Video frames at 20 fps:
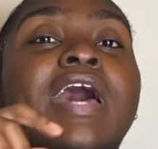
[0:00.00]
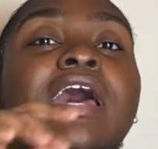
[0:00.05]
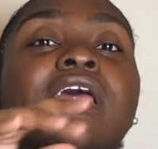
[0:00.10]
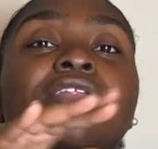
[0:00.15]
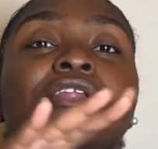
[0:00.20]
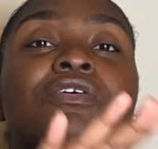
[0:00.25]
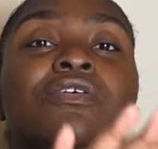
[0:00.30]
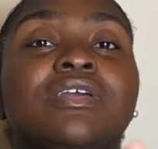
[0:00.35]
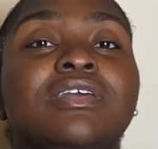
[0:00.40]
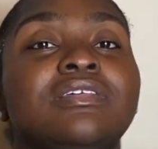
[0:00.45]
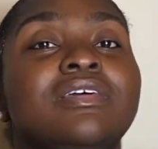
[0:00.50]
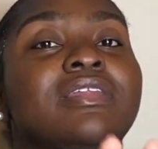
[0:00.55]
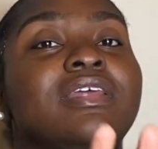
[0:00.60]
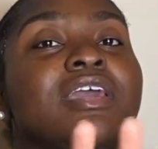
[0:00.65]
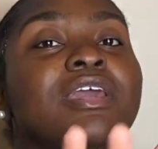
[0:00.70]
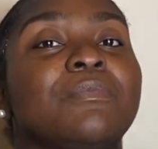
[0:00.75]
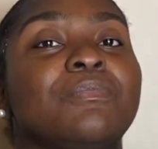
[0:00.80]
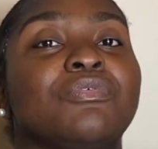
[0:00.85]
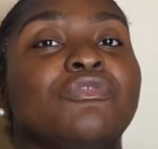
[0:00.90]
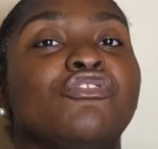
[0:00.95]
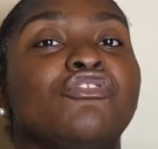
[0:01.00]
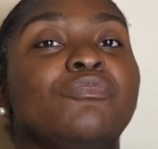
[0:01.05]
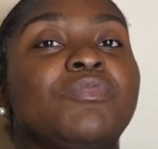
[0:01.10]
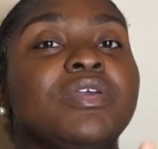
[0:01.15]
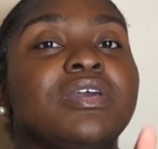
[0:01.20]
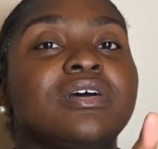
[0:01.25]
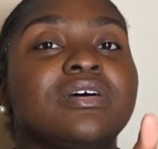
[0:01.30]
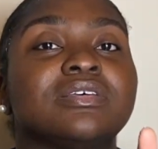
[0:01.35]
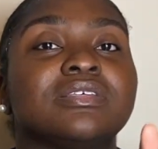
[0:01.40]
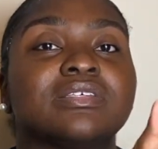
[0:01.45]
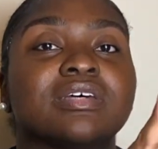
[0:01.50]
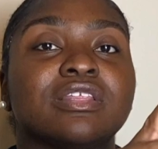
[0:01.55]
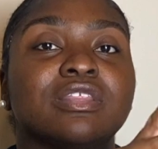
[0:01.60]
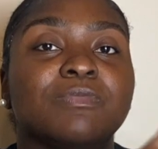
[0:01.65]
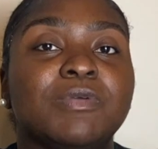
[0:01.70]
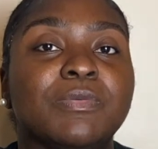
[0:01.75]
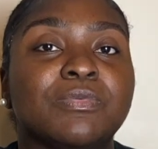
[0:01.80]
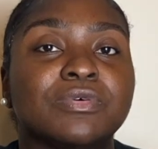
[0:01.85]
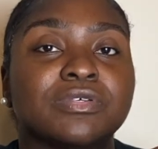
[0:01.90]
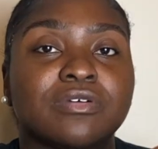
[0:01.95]
I low-key think they improved because
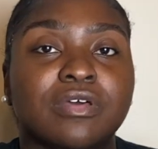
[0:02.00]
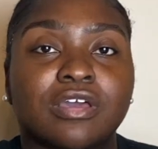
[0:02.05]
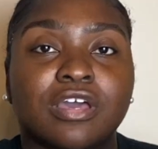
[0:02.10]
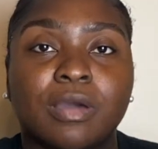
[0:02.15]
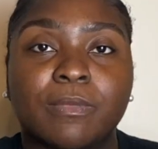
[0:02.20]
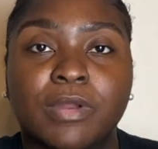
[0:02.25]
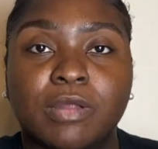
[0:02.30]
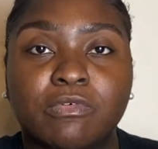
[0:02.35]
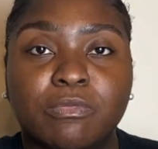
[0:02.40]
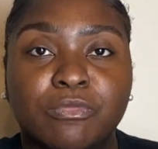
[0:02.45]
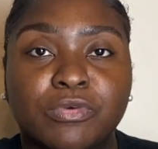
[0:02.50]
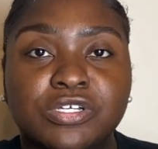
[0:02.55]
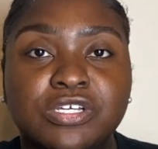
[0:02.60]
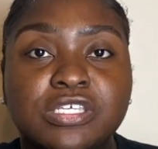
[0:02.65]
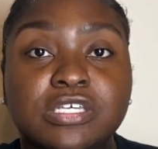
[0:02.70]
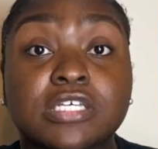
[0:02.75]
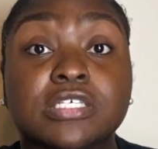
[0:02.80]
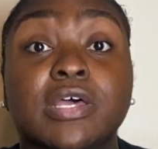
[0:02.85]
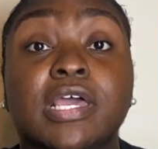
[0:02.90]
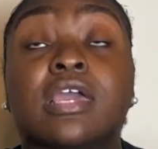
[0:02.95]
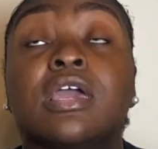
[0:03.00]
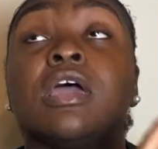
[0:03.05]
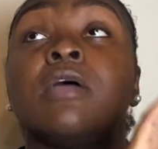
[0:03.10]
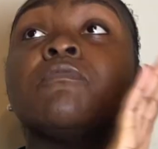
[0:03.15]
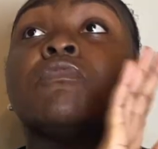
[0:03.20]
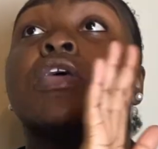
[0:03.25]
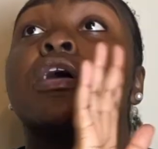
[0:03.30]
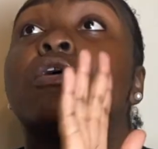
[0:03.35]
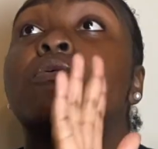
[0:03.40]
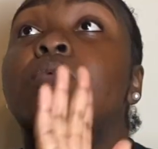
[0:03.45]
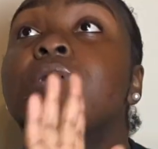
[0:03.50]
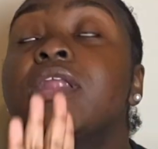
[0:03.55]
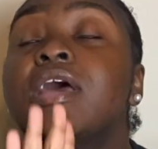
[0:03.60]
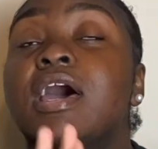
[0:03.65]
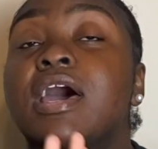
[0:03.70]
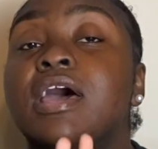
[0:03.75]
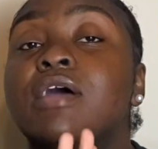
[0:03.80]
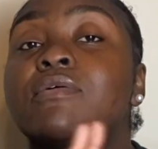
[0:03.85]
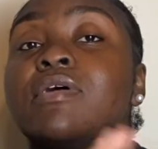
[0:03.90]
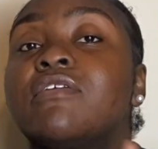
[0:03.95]
other people started coming up with more cheese. Because like when
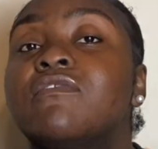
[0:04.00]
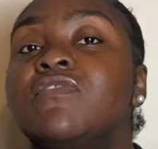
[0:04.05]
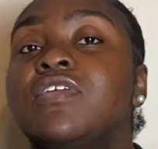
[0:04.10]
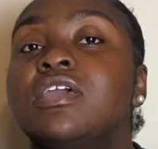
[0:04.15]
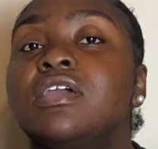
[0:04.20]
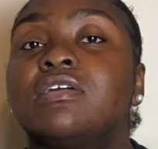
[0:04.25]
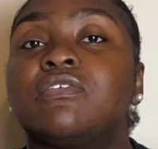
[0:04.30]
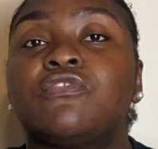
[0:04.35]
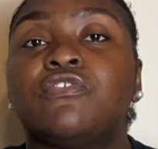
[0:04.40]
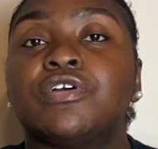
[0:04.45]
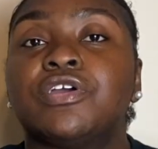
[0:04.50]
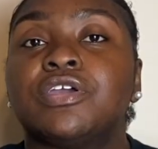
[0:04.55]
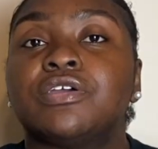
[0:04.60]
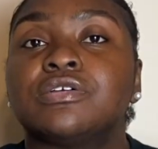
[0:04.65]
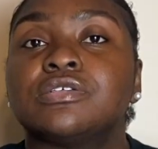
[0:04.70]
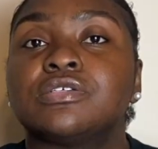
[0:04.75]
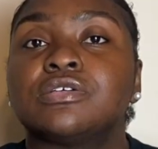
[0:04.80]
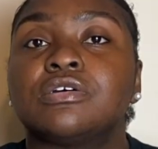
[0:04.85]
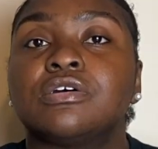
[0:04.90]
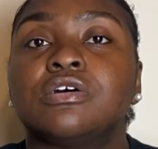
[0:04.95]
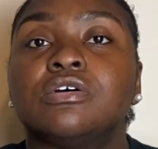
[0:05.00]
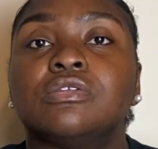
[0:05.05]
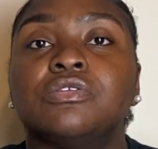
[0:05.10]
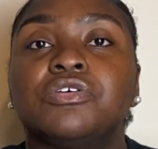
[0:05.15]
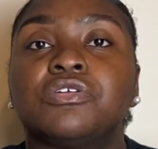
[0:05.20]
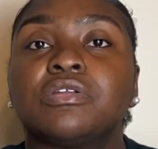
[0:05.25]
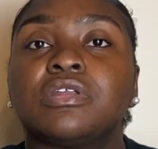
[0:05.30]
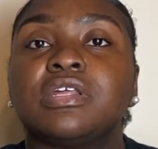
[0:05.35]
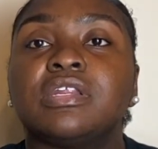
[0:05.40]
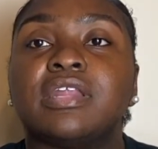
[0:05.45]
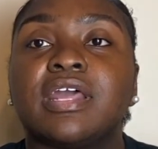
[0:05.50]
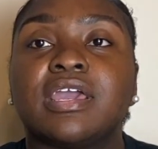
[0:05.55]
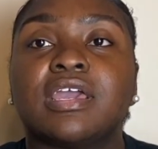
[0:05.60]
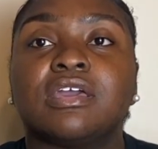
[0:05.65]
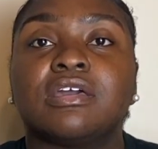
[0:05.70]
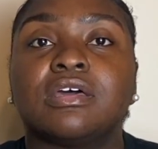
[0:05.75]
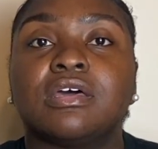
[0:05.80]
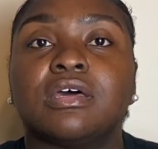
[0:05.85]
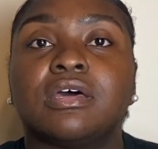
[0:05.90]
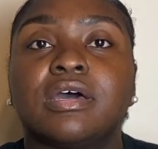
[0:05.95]
I went vegan 4 years ago, literally
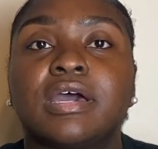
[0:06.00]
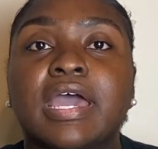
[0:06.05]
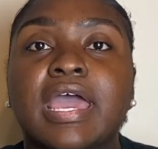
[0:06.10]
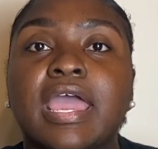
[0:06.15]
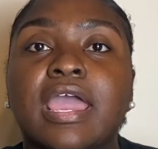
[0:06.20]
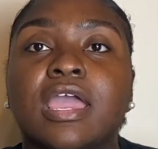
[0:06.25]
Daya